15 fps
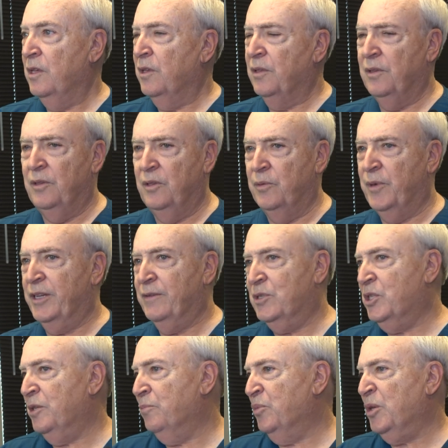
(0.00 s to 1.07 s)
You might have
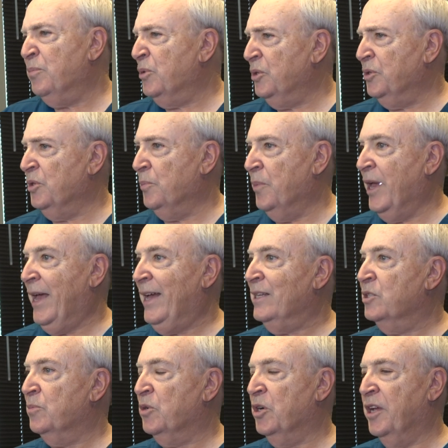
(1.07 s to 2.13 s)
seen people in the
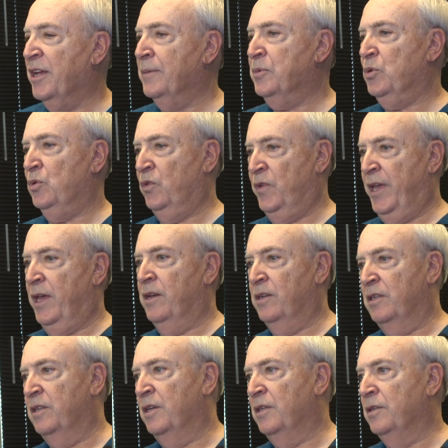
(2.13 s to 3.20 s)
past, perhaps, who have had it
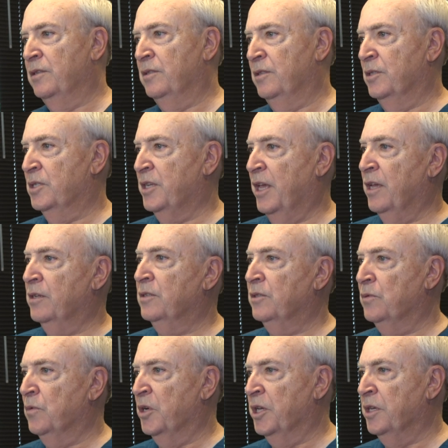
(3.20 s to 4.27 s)
done in the
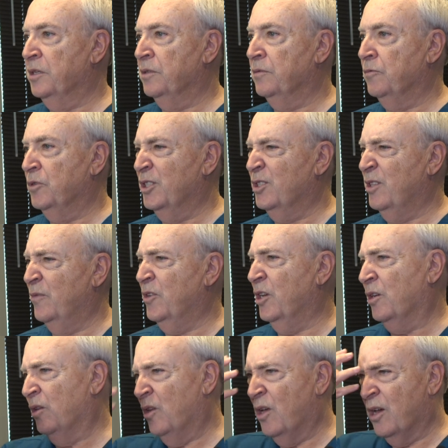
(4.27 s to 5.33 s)
standard way, in which they've got
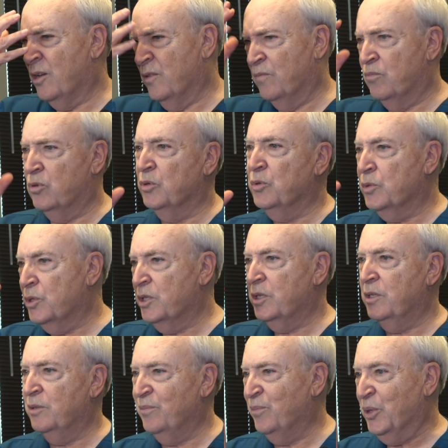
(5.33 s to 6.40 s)
a lot of bruising
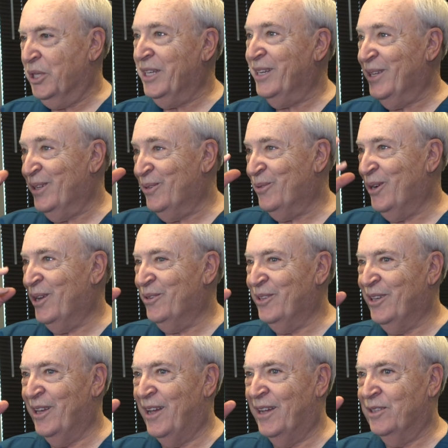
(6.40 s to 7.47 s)
and bleeding around
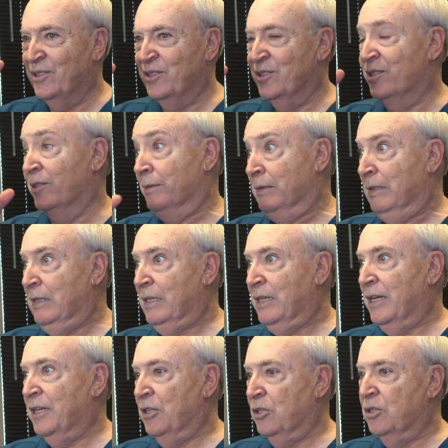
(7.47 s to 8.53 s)
the eyelids. They're
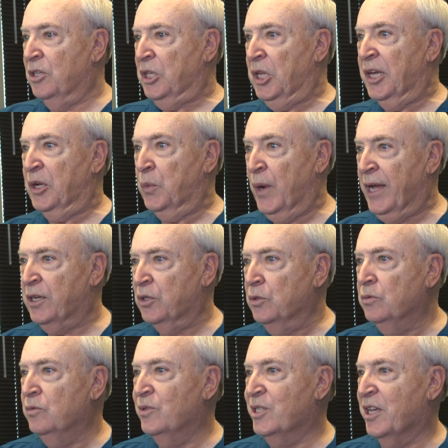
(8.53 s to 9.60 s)
kind of looking like
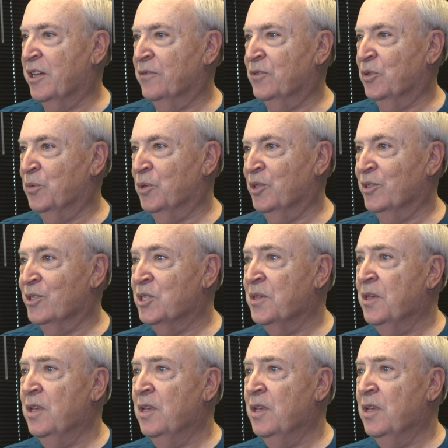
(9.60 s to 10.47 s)
raccoons afterwards.